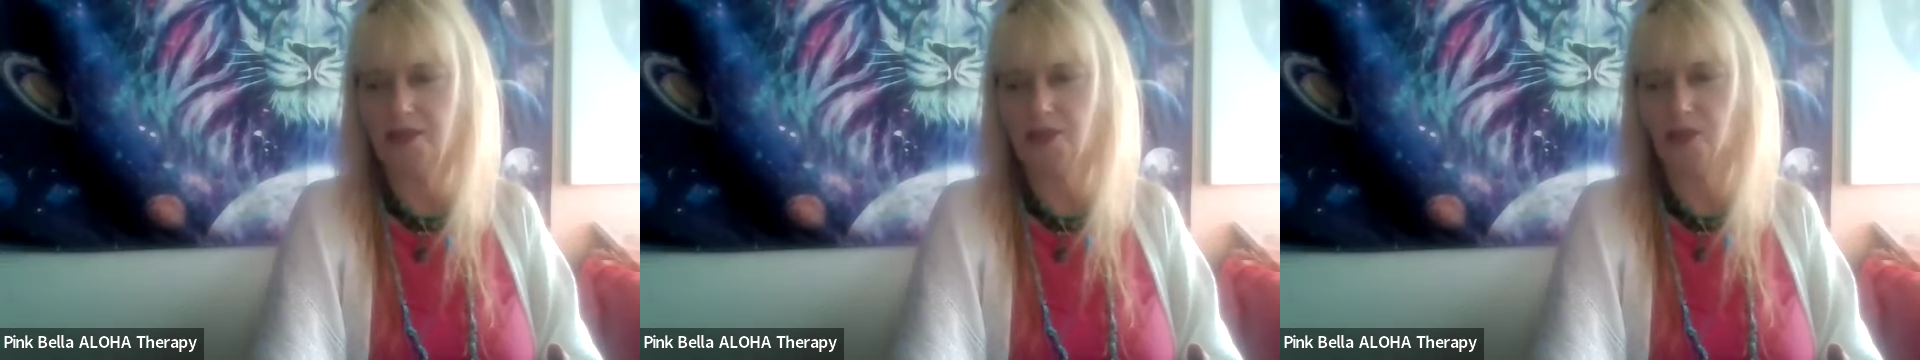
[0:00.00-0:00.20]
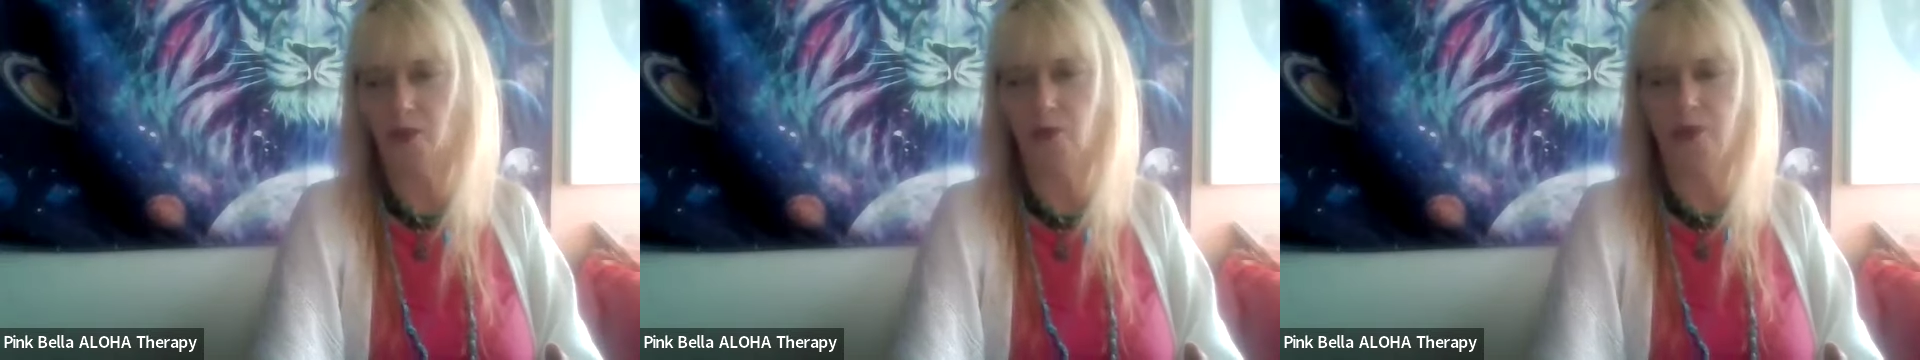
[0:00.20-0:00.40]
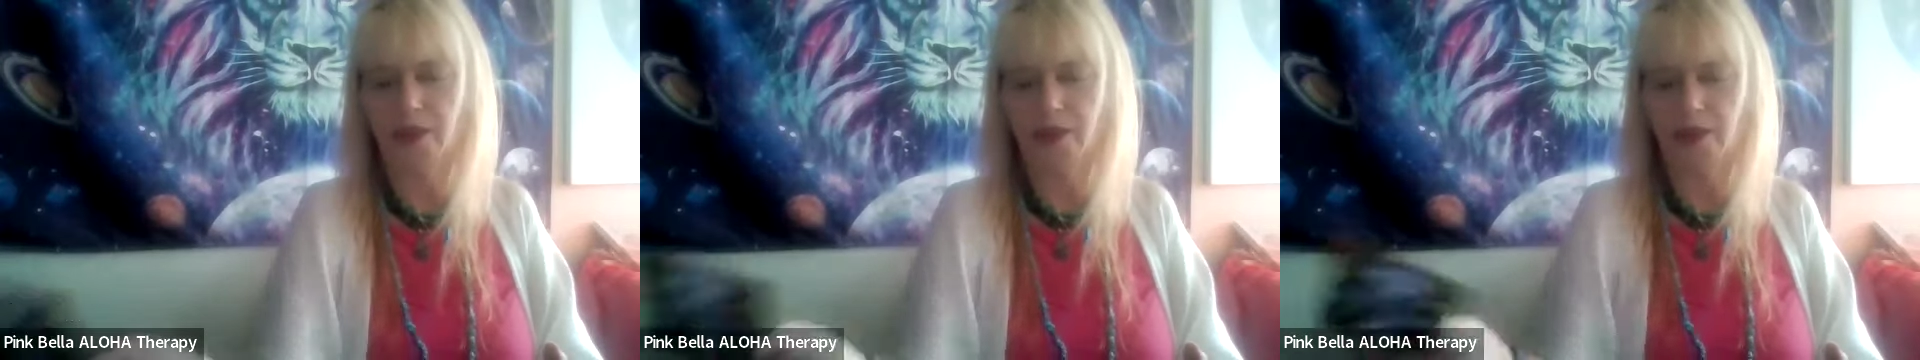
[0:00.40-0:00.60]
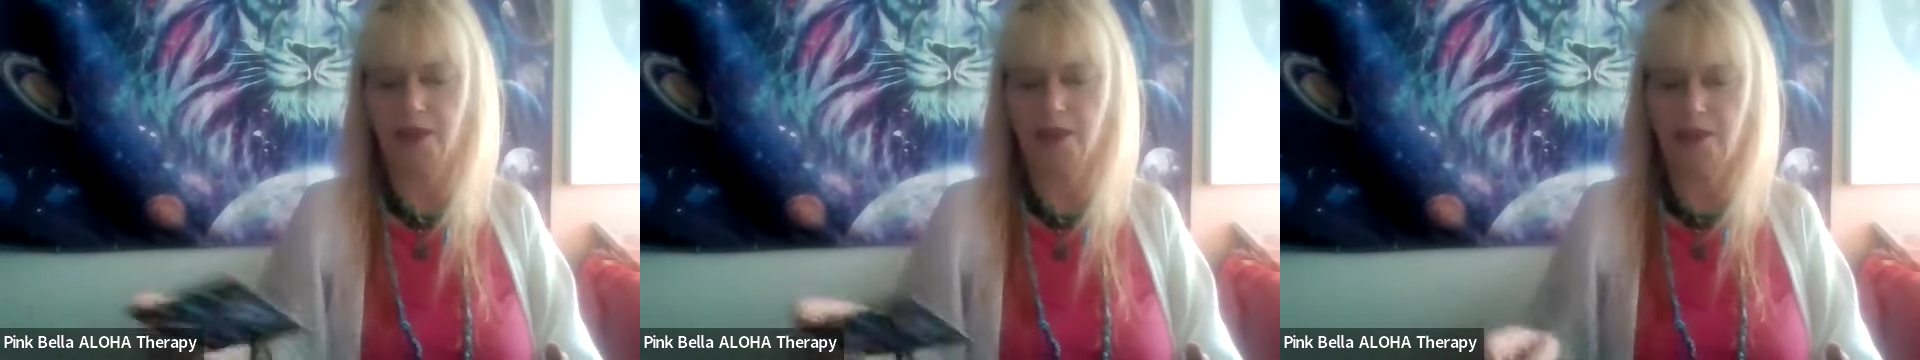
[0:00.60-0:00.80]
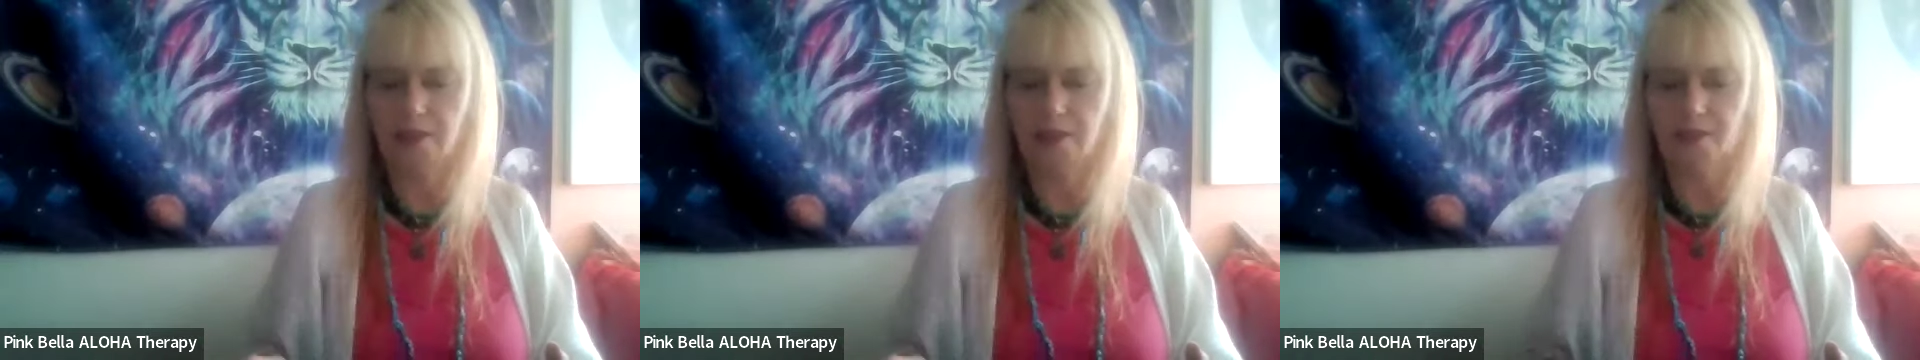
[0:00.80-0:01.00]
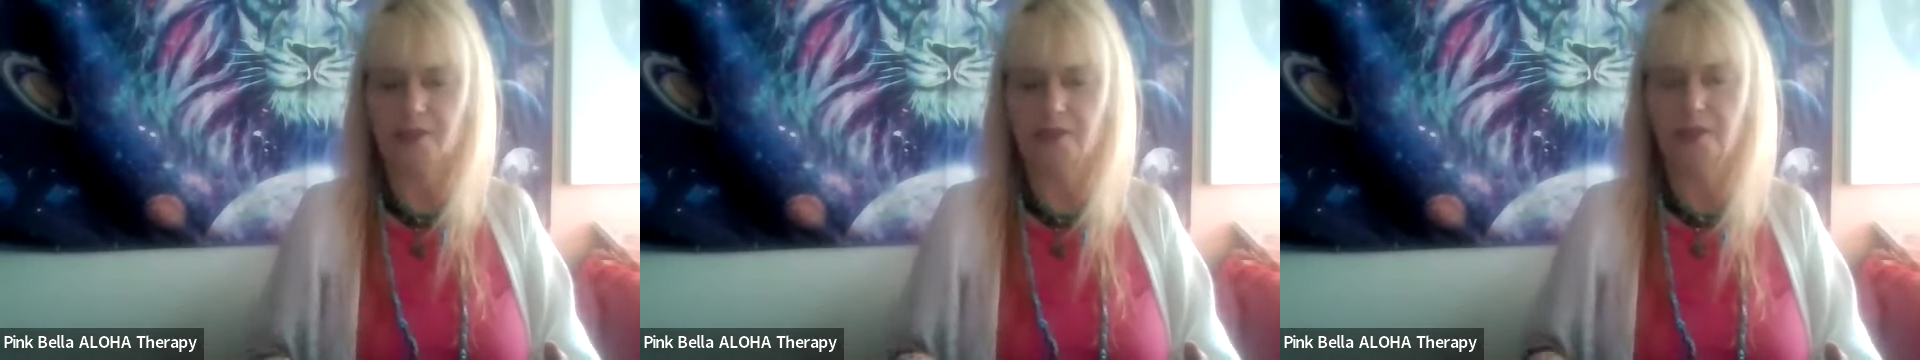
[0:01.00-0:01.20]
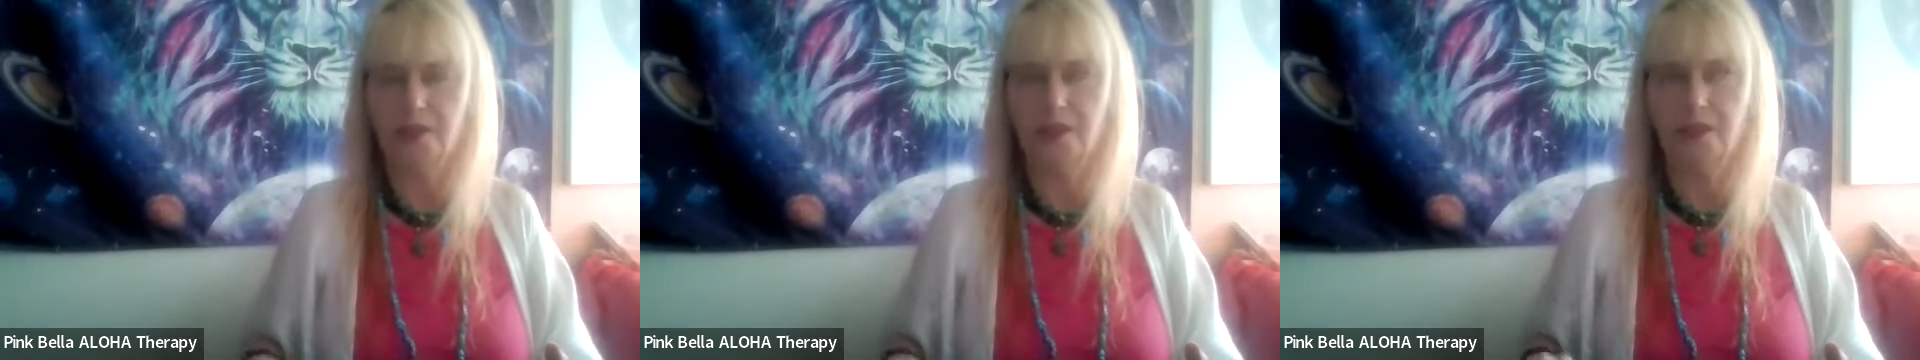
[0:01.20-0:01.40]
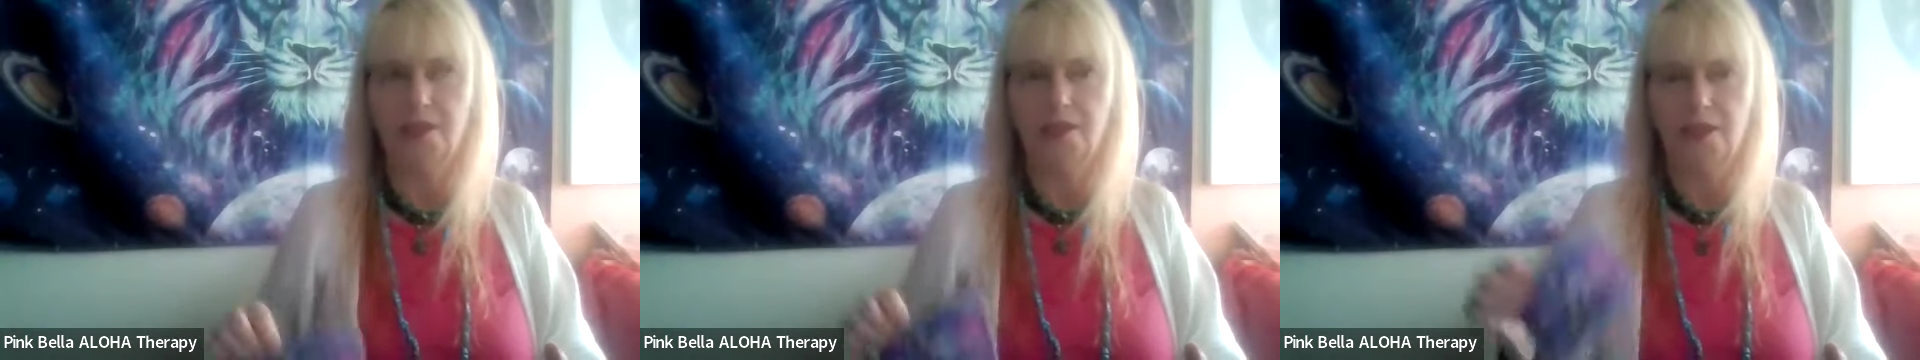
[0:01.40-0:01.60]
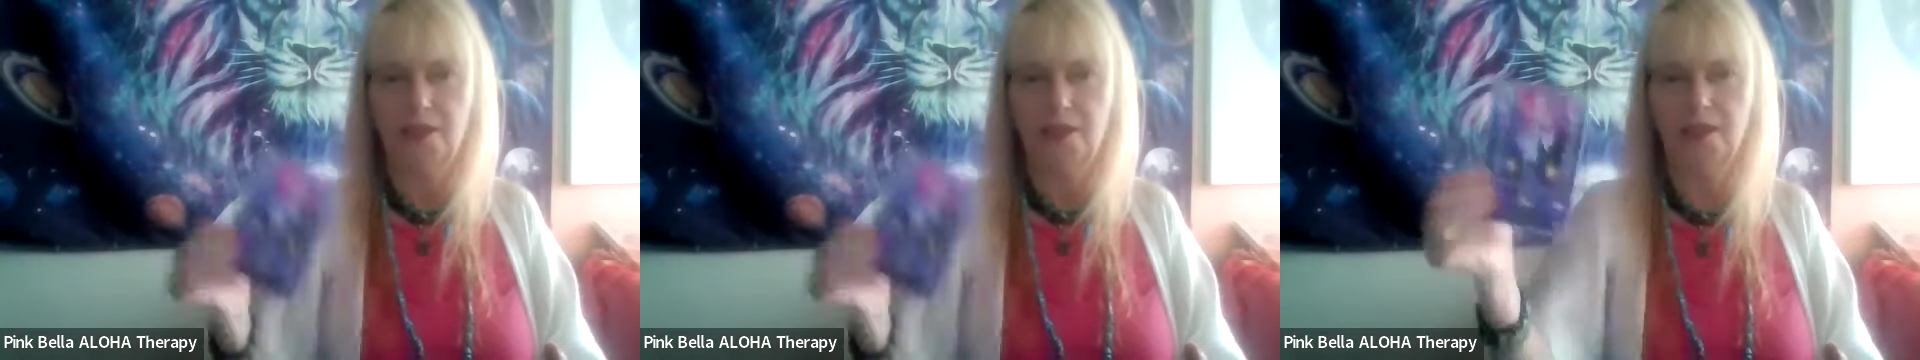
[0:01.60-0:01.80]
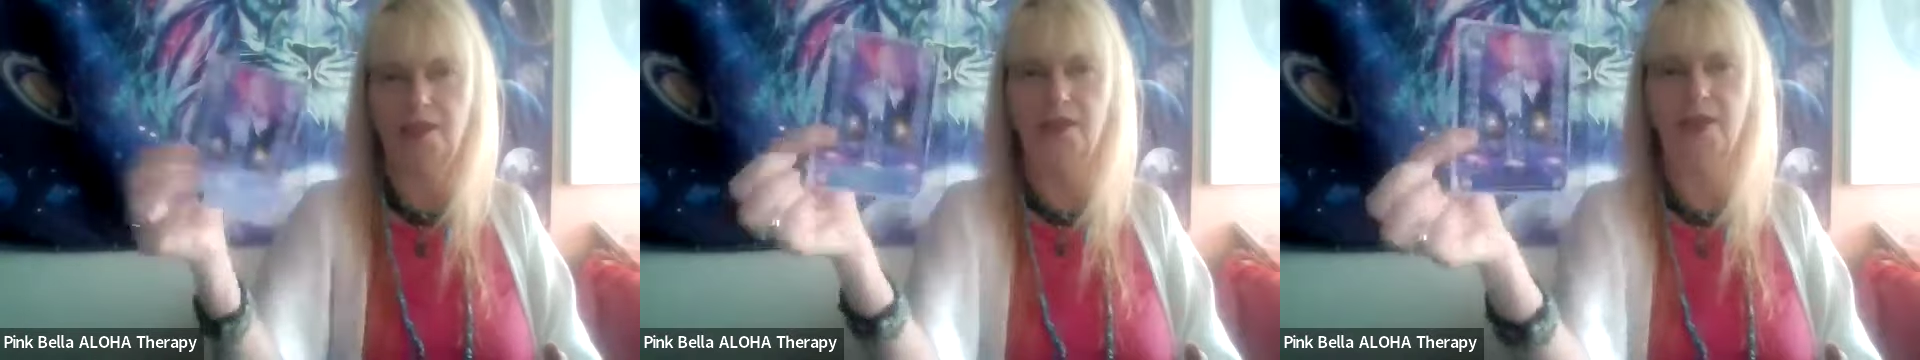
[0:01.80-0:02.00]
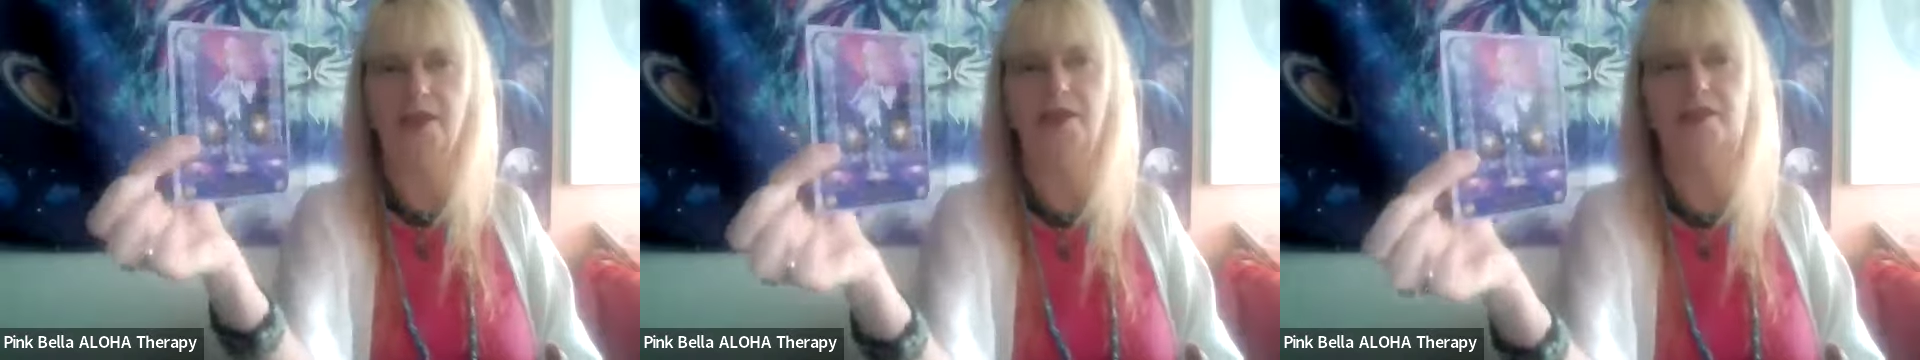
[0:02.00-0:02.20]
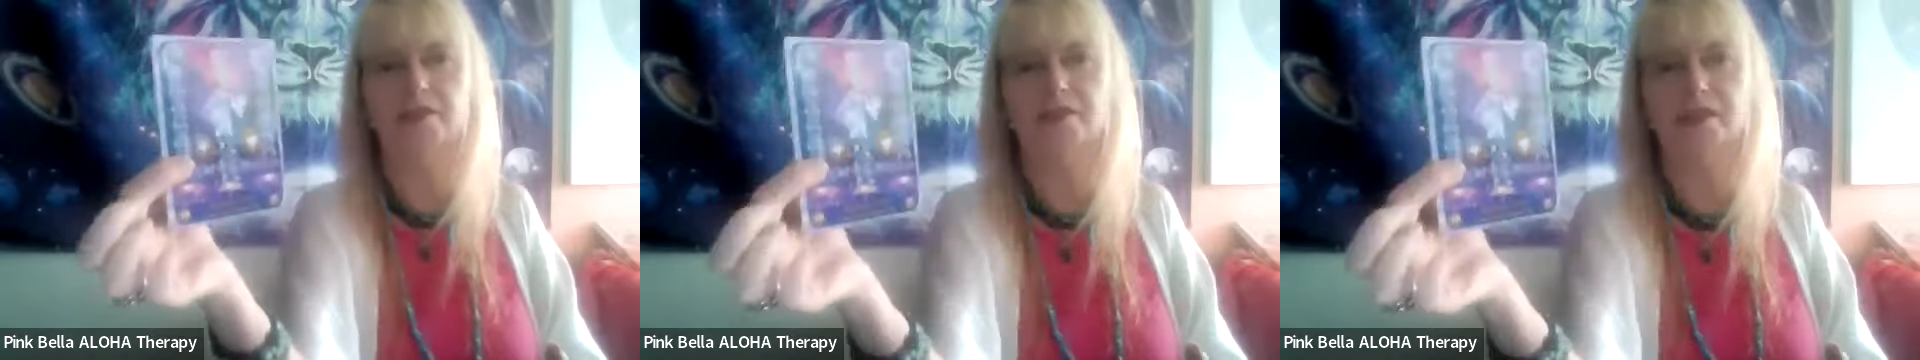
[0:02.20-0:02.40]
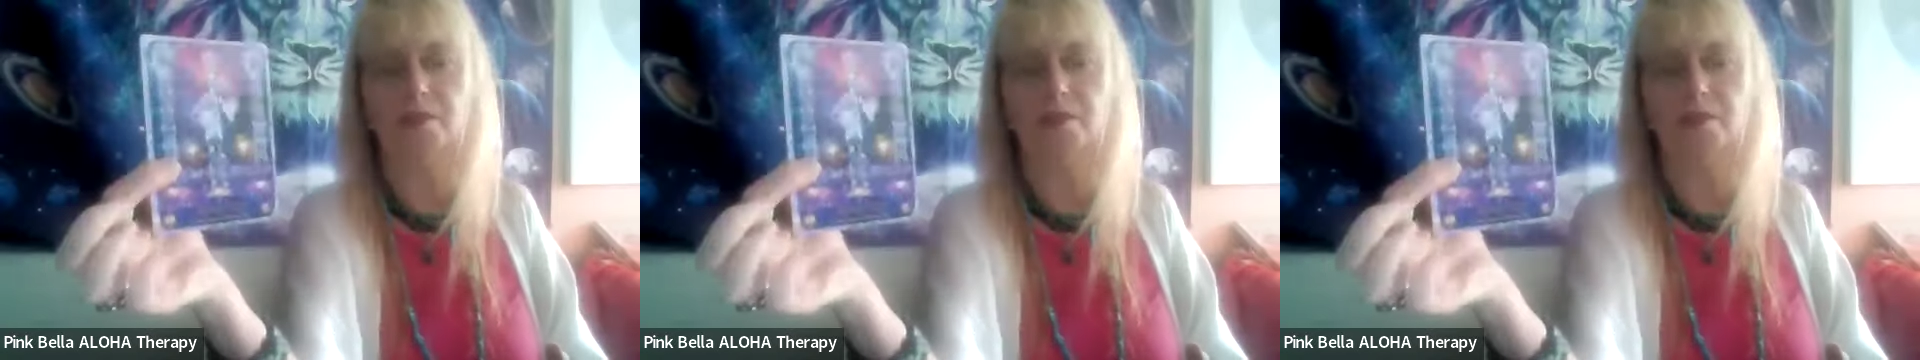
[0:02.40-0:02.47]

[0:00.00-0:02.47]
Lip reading: So it is